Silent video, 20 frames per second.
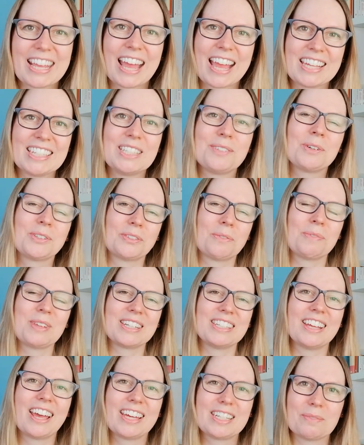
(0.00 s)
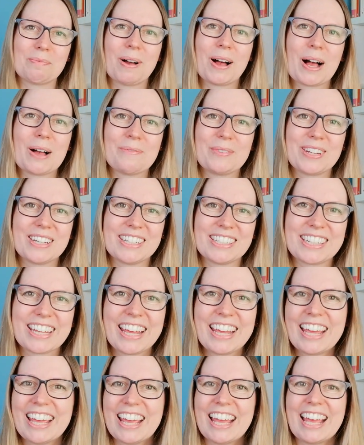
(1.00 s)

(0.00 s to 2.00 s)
case it was from the entire department.